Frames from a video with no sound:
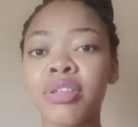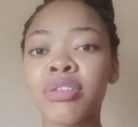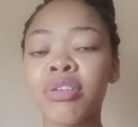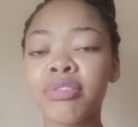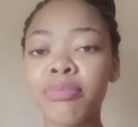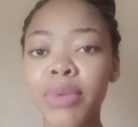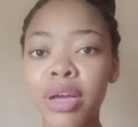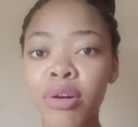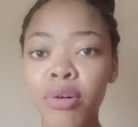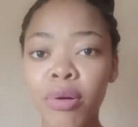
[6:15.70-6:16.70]
it doesn't
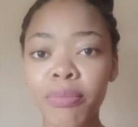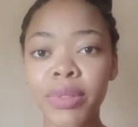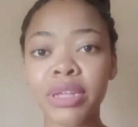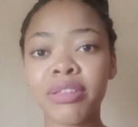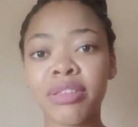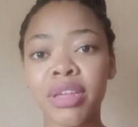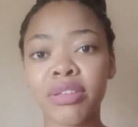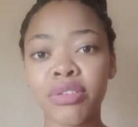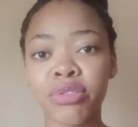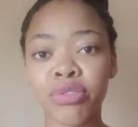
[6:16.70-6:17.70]
make complete
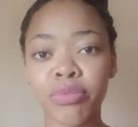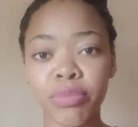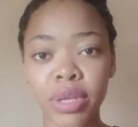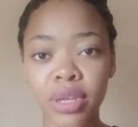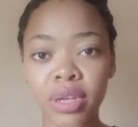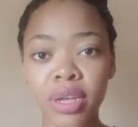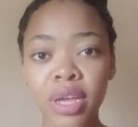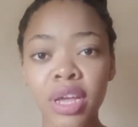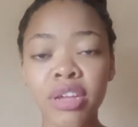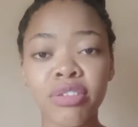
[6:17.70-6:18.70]
sense to me.
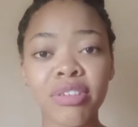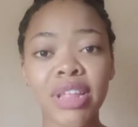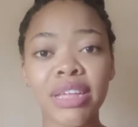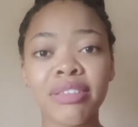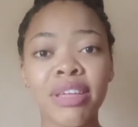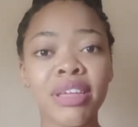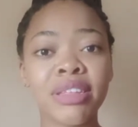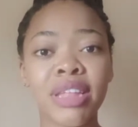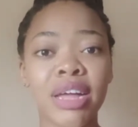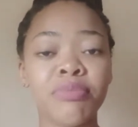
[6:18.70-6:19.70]
It's just like
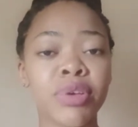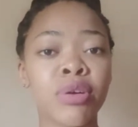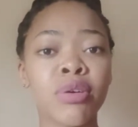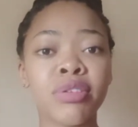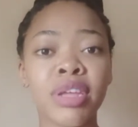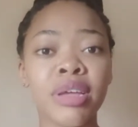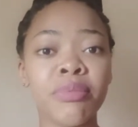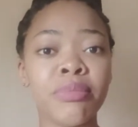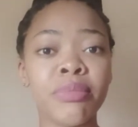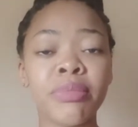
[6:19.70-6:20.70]
saying that because a
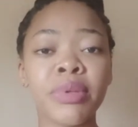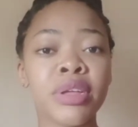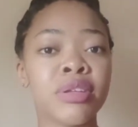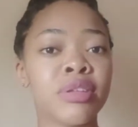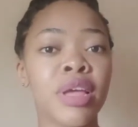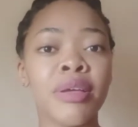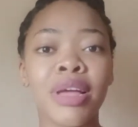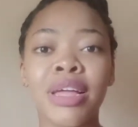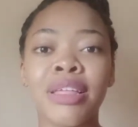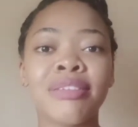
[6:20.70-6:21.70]

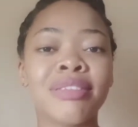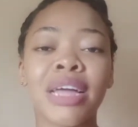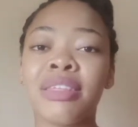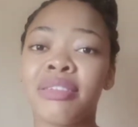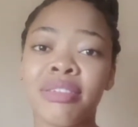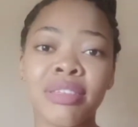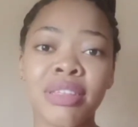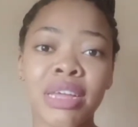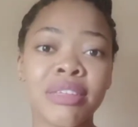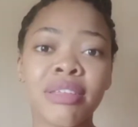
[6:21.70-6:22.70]
sad
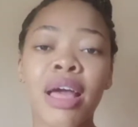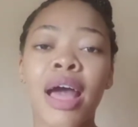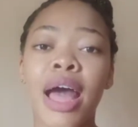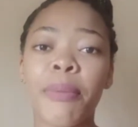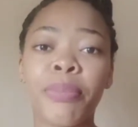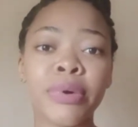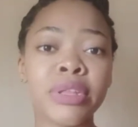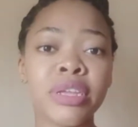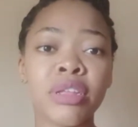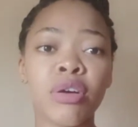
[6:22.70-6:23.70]
incident
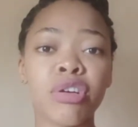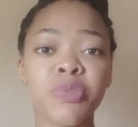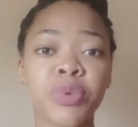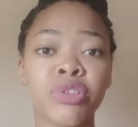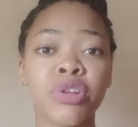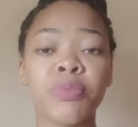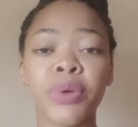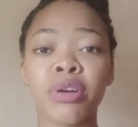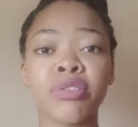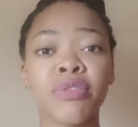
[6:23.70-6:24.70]
happened in a hospital,
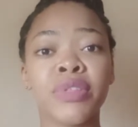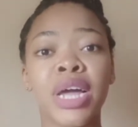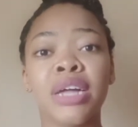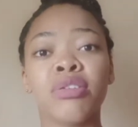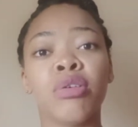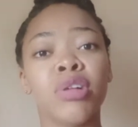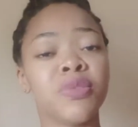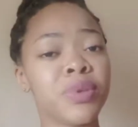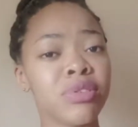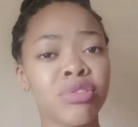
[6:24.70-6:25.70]
because of that all
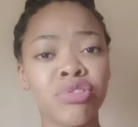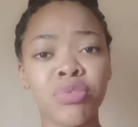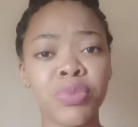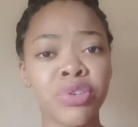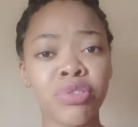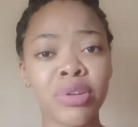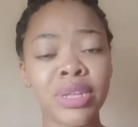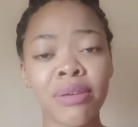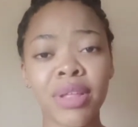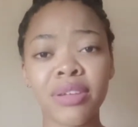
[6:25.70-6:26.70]
hospitals should be shut
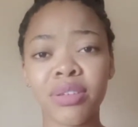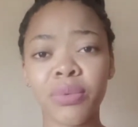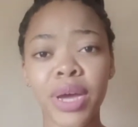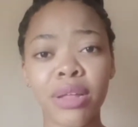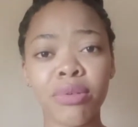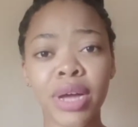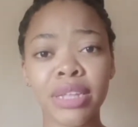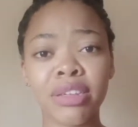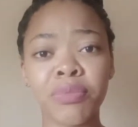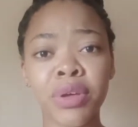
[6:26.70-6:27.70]
down. That's the way I look
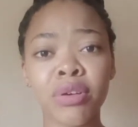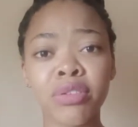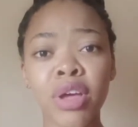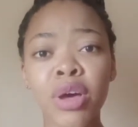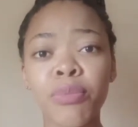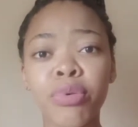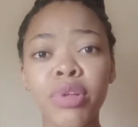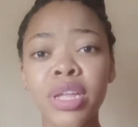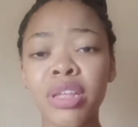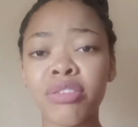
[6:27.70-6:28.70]
at it, because
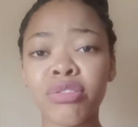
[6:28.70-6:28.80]
bullying